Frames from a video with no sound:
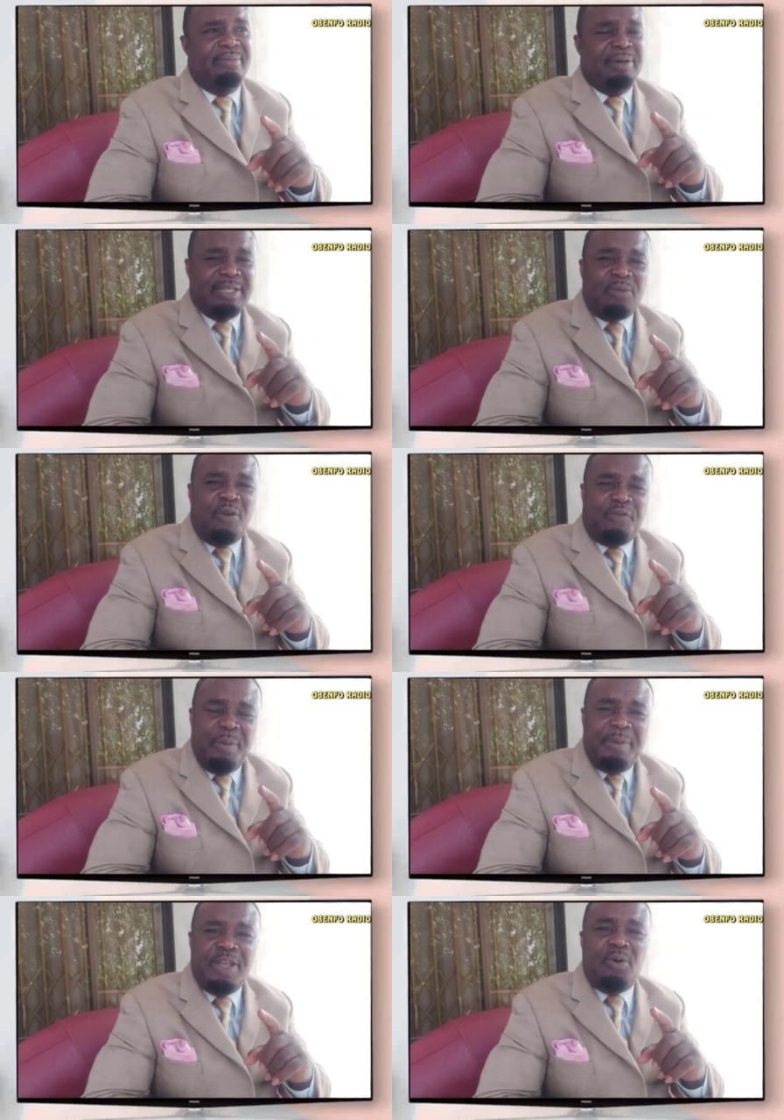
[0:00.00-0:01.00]
The second
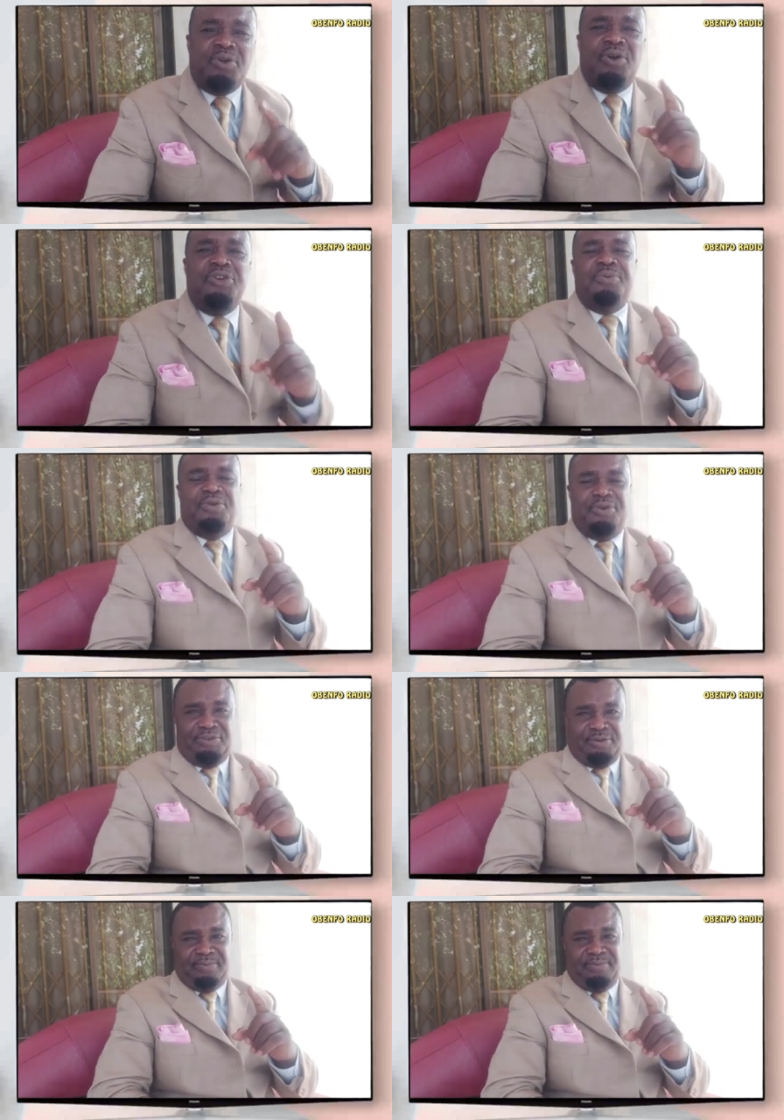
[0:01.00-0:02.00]
for you,
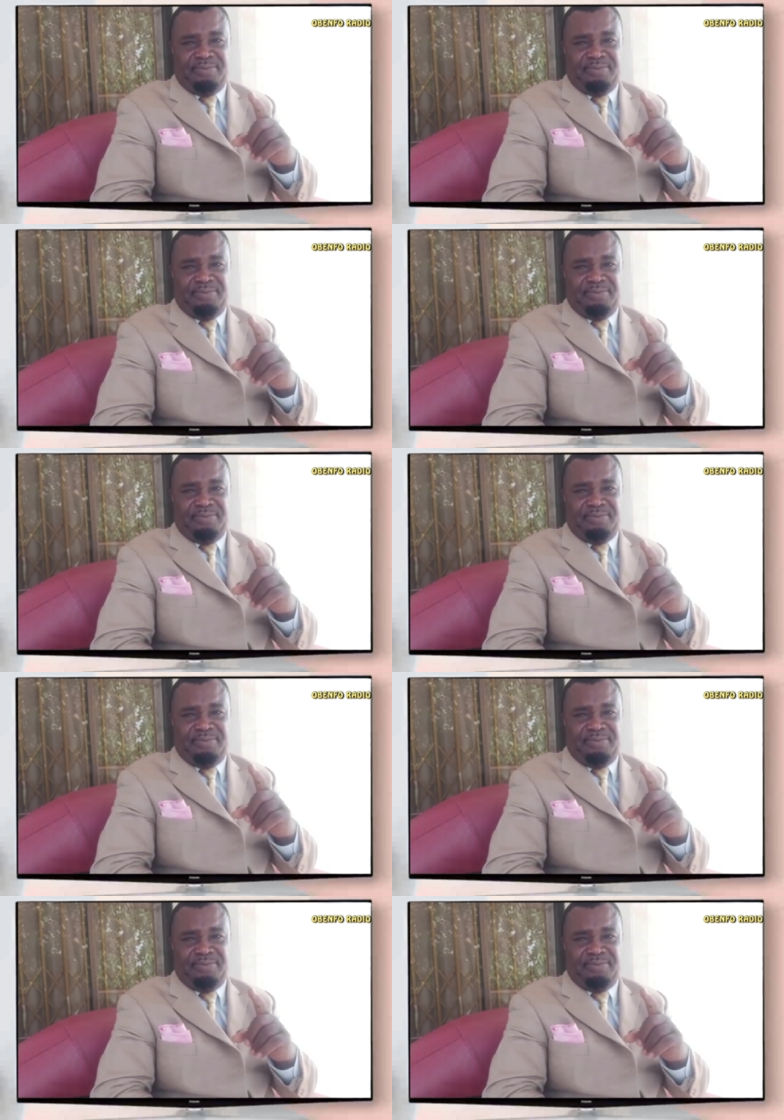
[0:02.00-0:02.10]
YouTube.